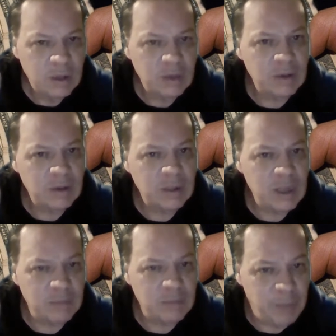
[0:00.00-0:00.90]

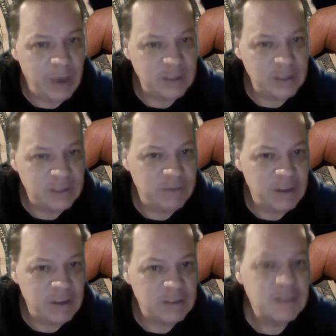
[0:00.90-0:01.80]
In Biden's
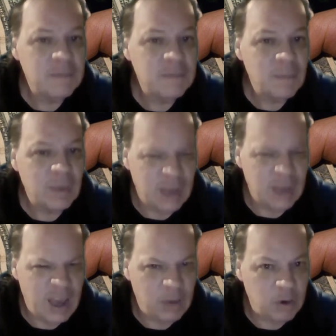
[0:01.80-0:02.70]
defense,
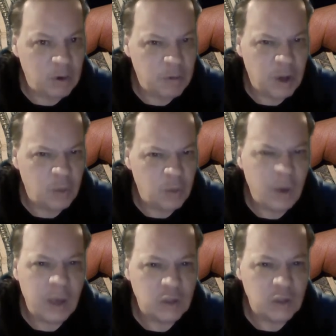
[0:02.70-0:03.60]
I'd want to remodel the
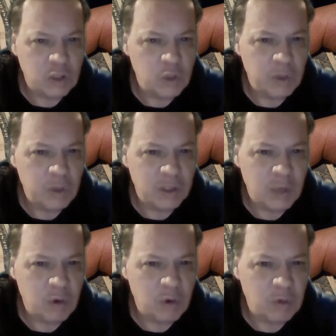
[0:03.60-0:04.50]
White House too, because I
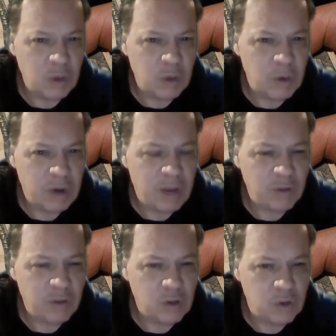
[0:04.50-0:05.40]
wouldn't want to go in there
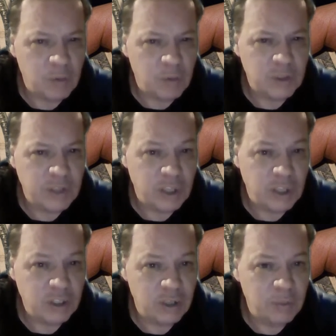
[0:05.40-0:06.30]
after Trump
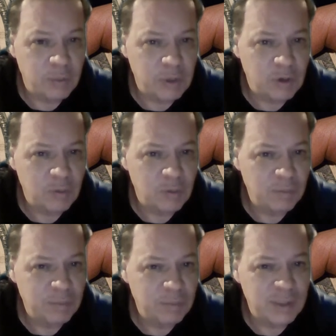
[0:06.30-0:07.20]
stenched it up, you know.
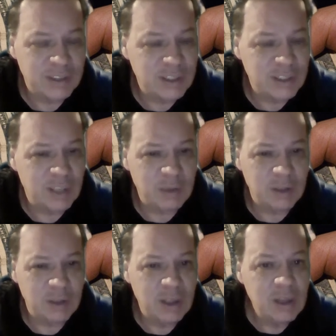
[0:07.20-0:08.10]
But still, I mean,
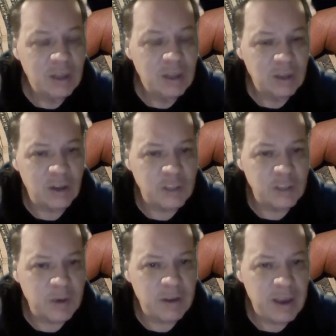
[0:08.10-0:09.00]
with all this
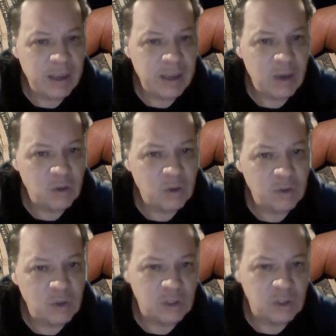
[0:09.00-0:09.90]
money they're handing out
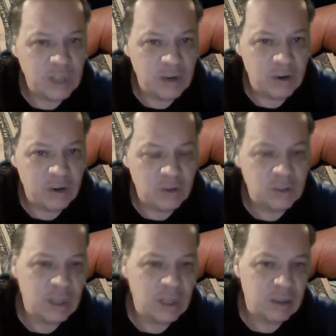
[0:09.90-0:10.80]
to the senators
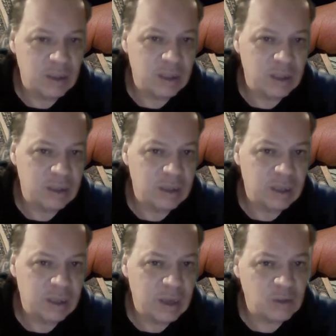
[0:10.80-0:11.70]
and the
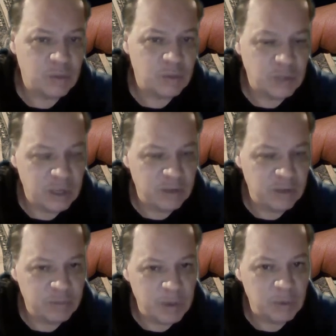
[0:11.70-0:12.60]
House
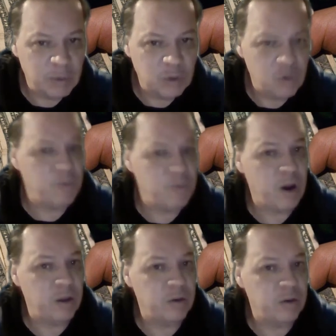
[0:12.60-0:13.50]
Representative people to
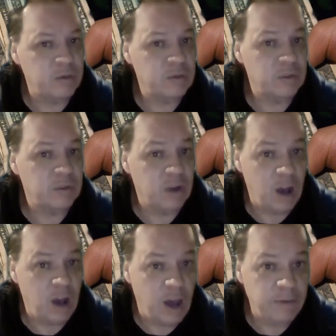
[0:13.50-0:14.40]
remodel their
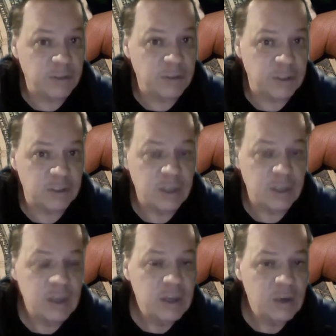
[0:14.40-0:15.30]
offices
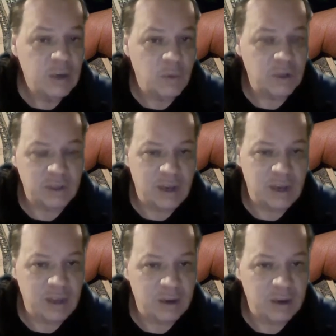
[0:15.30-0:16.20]
when it's not needed.